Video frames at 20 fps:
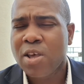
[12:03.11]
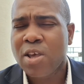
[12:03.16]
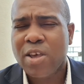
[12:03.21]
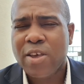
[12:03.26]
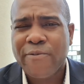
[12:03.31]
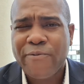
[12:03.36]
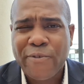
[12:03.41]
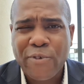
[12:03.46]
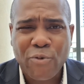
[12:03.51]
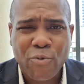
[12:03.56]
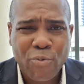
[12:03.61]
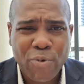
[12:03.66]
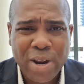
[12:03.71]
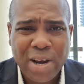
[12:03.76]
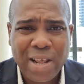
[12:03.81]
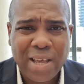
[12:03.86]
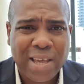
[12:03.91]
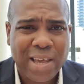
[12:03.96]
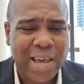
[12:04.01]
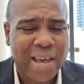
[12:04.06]
If you
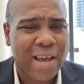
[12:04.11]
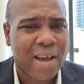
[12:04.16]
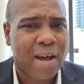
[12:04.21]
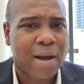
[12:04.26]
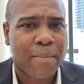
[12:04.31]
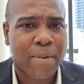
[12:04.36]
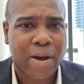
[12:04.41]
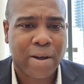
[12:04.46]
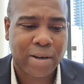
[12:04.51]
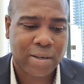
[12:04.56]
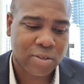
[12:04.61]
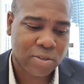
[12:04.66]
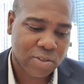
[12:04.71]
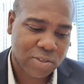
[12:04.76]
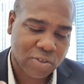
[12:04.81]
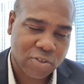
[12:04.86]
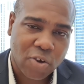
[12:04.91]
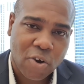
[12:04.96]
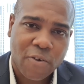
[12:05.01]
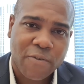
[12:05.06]
really care about
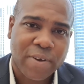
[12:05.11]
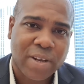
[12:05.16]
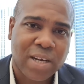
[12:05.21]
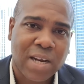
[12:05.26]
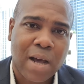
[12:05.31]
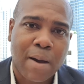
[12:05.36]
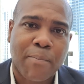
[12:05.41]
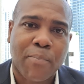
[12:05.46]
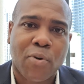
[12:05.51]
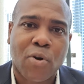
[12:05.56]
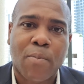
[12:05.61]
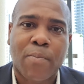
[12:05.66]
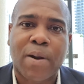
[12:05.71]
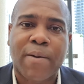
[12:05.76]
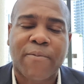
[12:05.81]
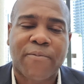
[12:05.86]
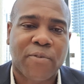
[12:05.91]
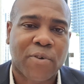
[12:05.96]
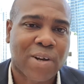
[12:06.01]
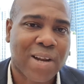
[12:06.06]
solving that problem
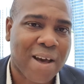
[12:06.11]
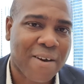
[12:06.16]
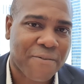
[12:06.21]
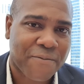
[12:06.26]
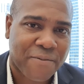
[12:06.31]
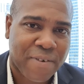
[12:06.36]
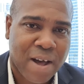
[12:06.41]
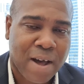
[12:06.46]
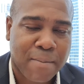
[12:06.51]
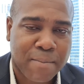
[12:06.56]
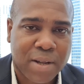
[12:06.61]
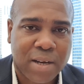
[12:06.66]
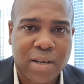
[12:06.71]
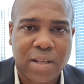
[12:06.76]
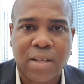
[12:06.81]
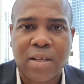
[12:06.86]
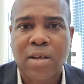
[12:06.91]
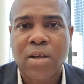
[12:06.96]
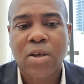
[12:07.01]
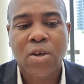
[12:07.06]
for that family,